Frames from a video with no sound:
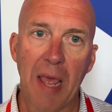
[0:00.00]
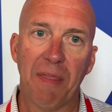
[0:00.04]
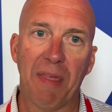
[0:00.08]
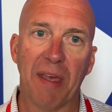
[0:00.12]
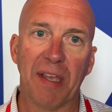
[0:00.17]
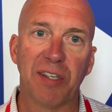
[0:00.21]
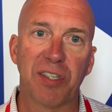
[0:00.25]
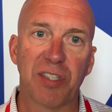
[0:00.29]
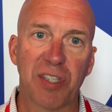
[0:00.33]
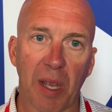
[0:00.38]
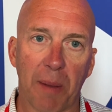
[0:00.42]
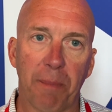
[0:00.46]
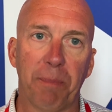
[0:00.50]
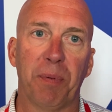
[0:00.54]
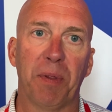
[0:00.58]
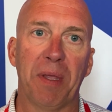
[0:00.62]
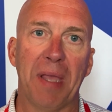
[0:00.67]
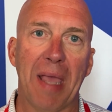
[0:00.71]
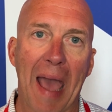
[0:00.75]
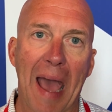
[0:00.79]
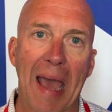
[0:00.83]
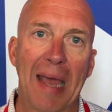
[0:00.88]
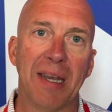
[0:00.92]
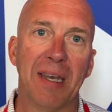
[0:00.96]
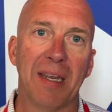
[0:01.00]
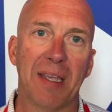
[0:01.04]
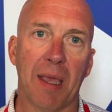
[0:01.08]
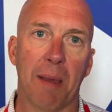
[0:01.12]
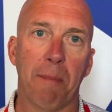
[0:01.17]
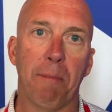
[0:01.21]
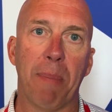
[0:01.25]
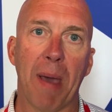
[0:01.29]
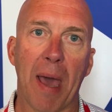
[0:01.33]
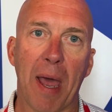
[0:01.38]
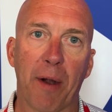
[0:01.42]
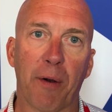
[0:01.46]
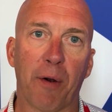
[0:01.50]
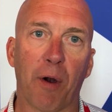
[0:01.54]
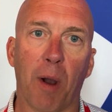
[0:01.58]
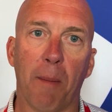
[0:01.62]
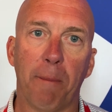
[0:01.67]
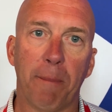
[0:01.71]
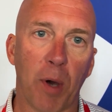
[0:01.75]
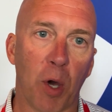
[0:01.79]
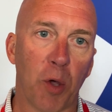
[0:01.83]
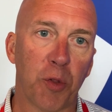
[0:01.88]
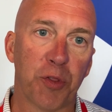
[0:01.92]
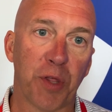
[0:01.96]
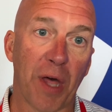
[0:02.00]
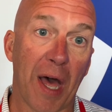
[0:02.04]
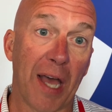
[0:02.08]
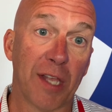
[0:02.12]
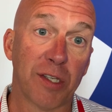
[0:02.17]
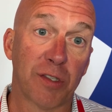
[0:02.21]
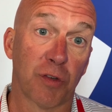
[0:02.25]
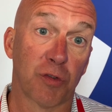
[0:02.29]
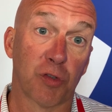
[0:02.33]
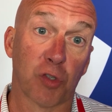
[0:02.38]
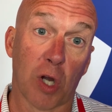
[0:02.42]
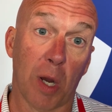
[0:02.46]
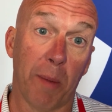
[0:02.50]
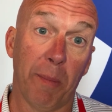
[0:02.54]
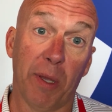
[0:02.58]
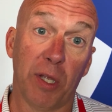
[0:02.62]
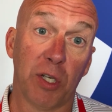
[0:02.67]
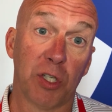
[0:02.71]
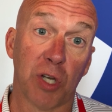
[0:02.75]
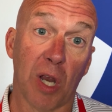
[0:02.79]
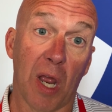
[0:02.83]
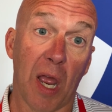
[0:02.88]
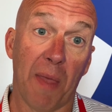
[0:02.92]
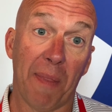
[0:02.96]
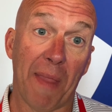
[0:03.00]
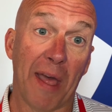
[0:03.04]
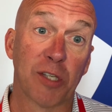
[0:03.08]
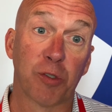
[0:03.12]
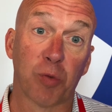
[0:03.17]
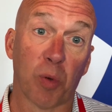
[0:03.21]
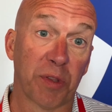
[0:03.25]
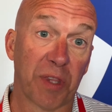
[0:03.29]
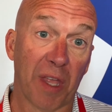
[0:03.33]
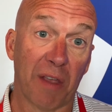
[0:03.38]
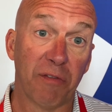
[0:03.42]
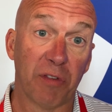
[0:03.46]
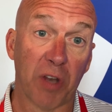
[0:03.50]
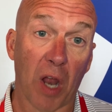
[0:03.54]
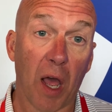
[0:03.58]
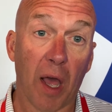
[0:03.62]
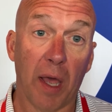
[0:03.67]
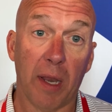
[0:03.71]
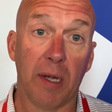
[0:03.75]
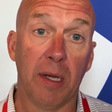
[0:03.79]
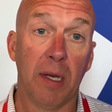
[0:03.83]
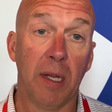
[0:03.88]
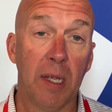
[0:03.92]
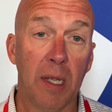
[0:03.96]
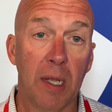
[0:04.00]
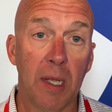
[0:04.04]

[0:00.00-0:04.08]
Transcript: they simply had to get better on both lines of scrimmage, and that's what they've done,